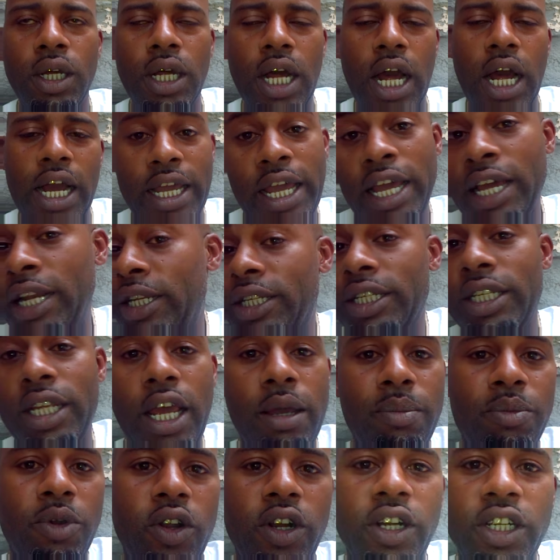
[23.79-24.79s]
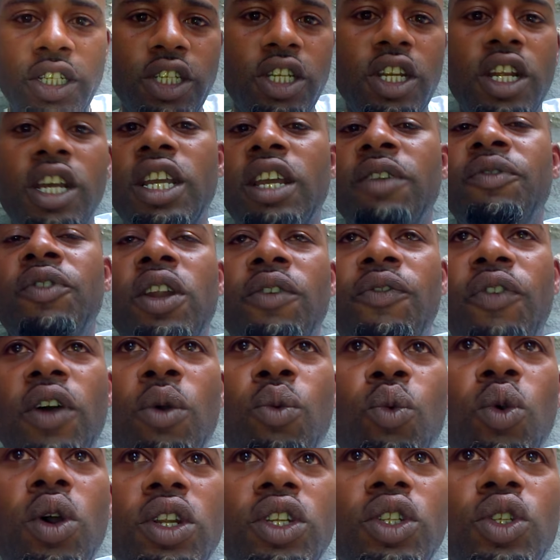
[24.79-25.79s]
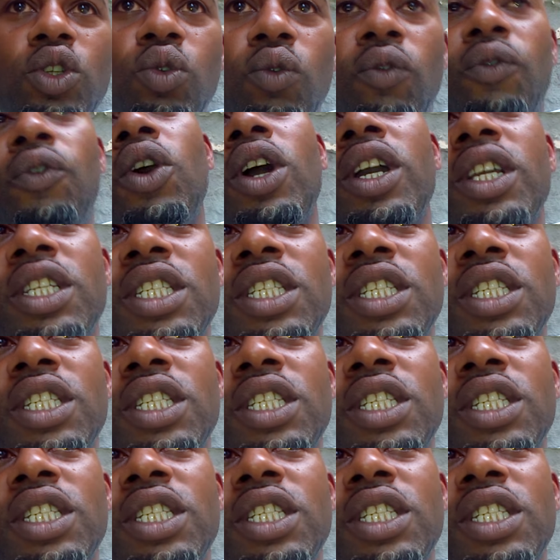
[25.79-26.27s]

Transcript: I can't escape Krishna even if I wanted to. For